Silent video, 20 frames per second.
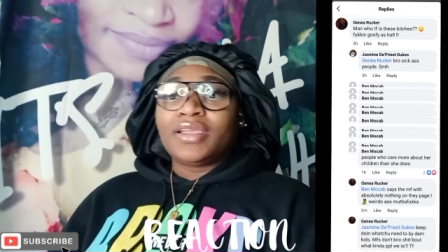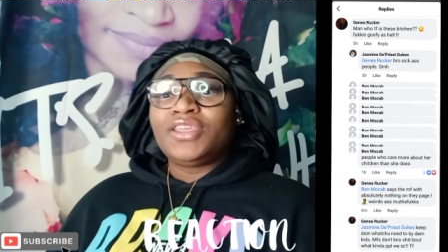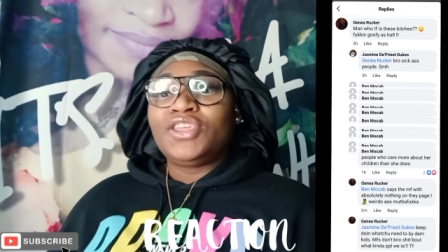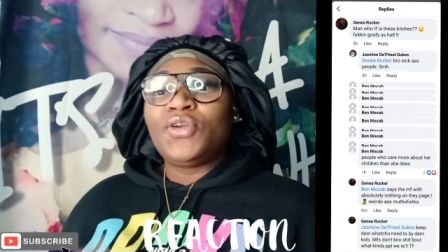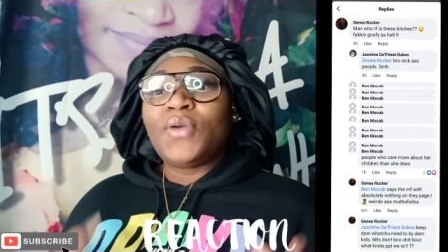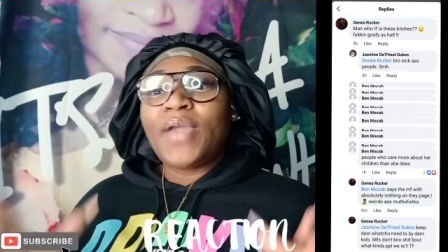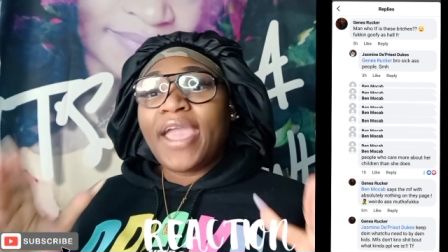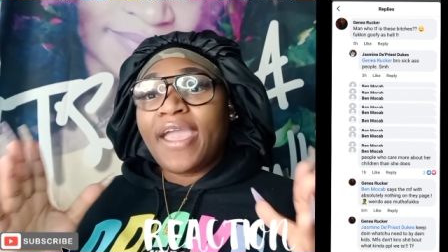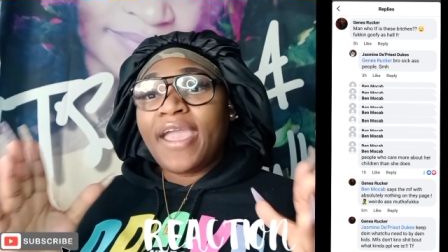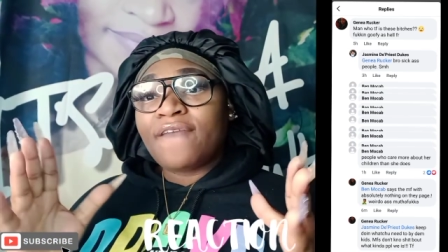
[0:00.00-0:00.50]

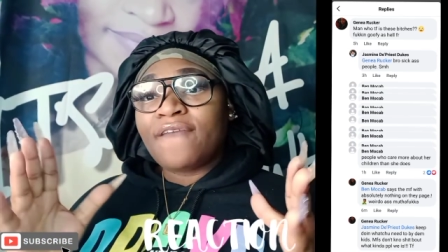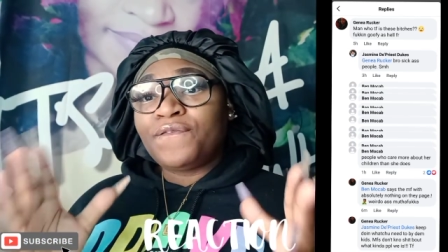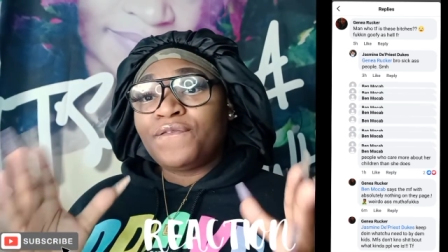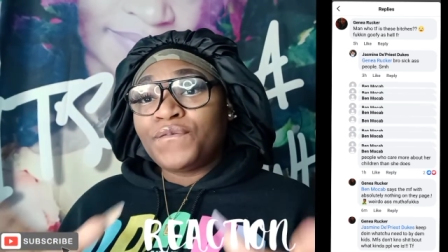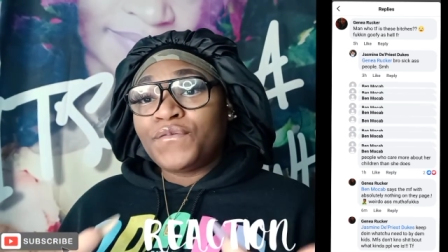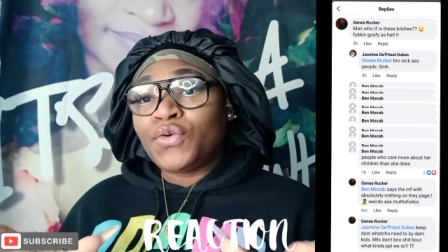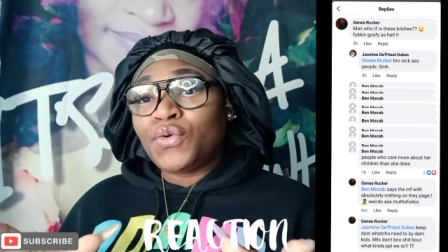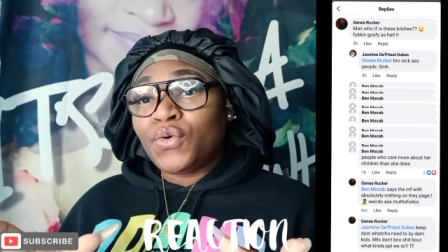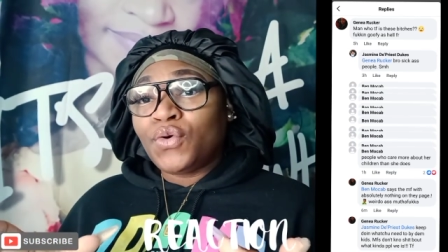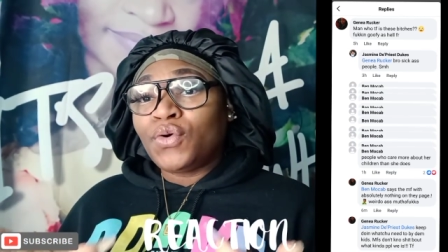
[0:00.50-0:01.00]
you add
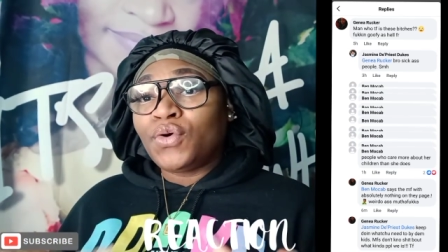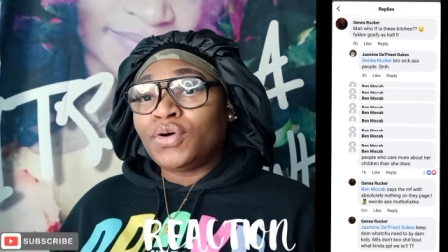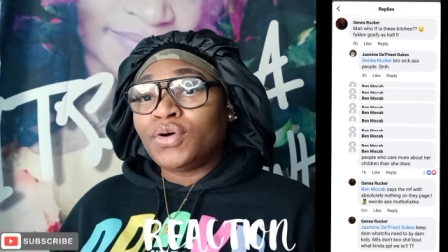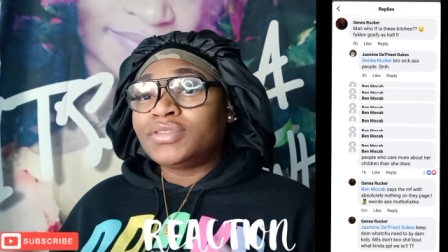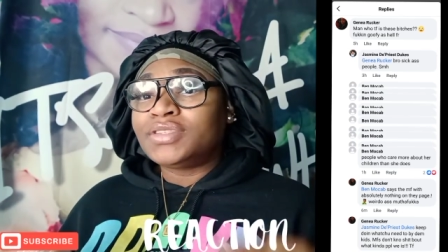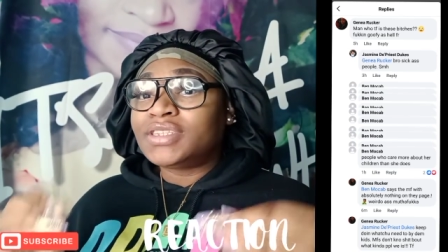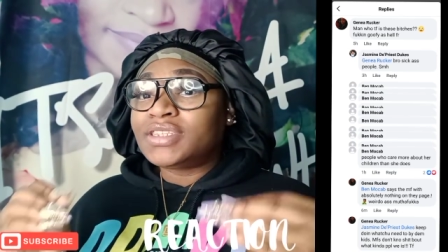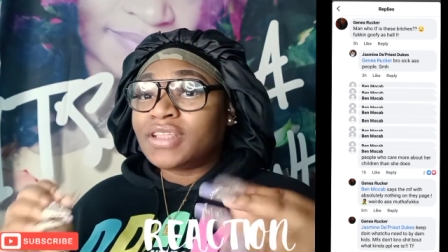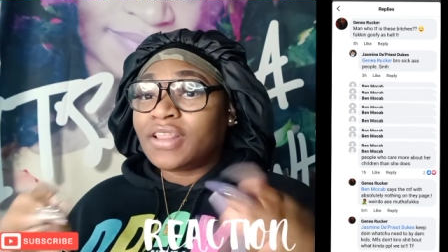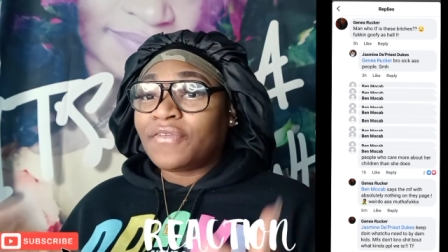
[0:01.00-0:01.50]

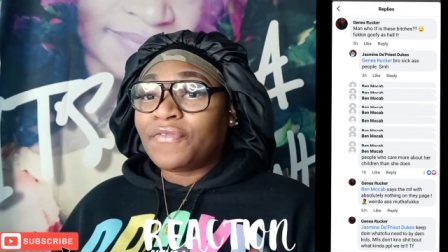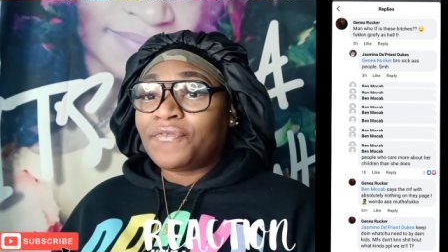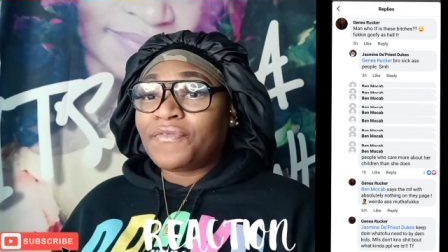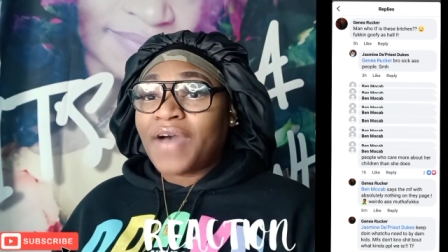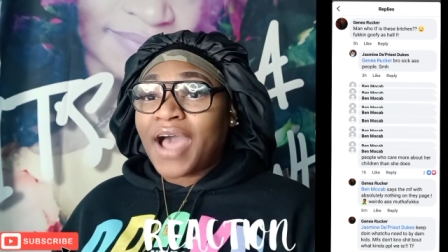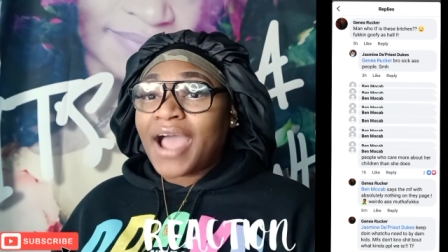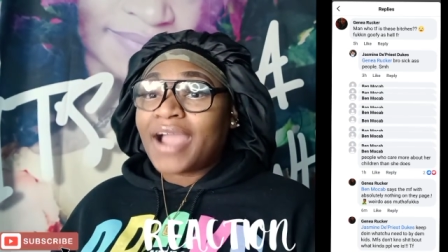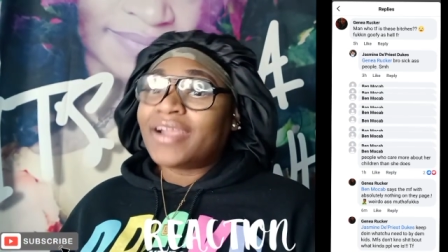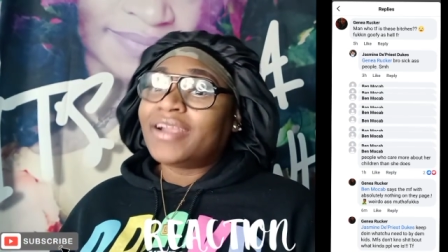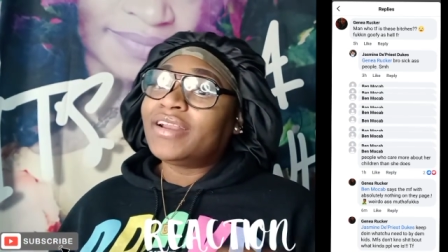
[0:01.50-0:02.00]
fuel to the
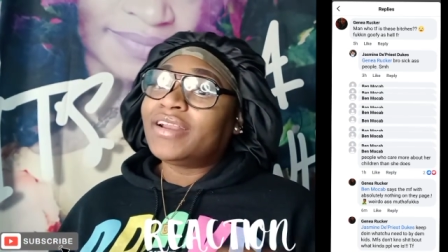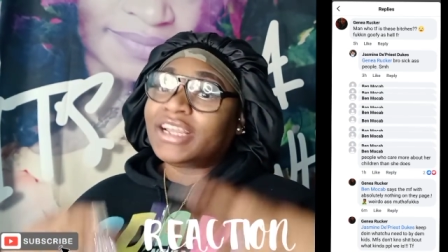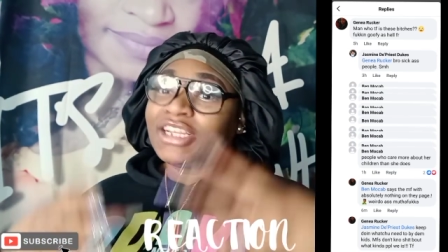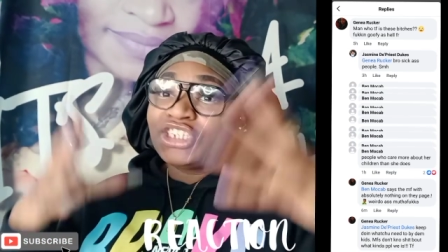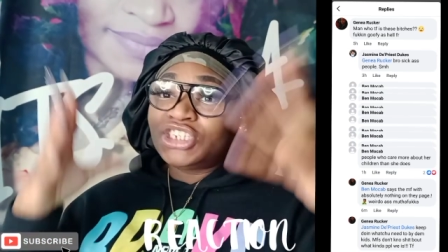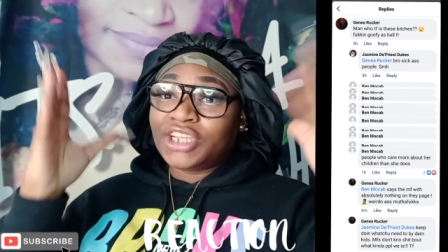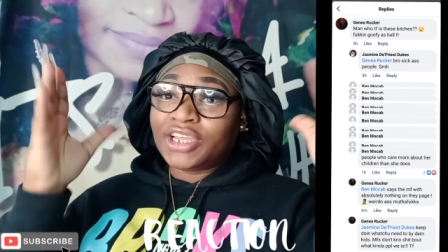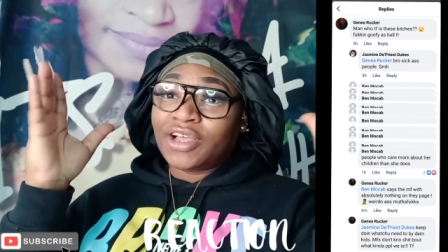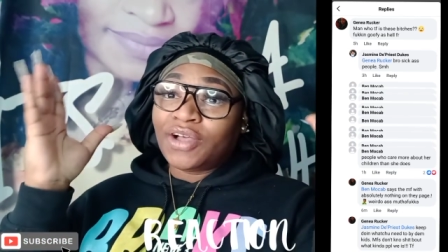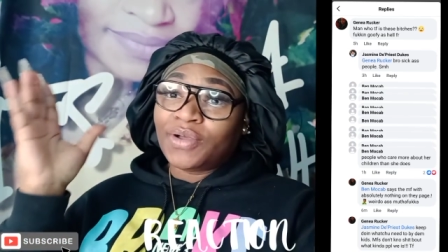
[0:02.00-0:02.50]
fire, that
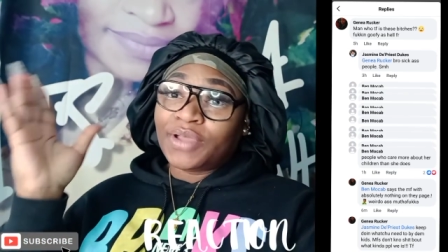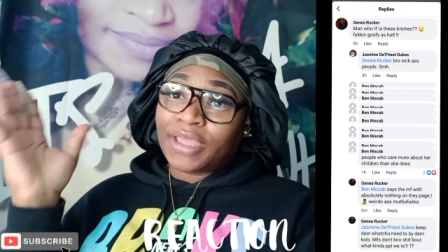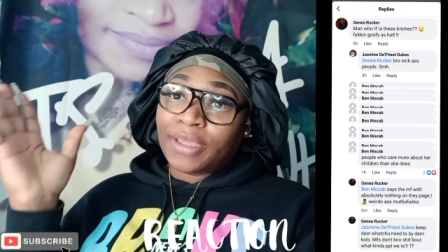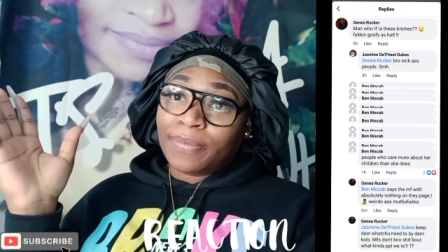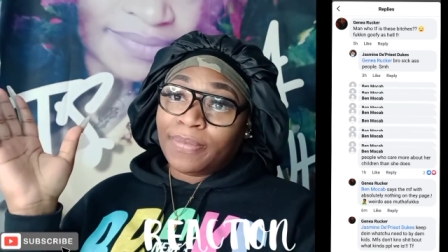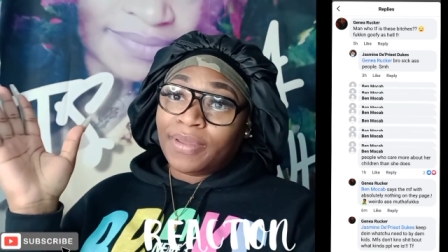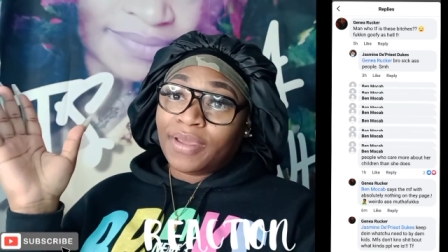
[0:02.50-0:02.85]
shit gonna get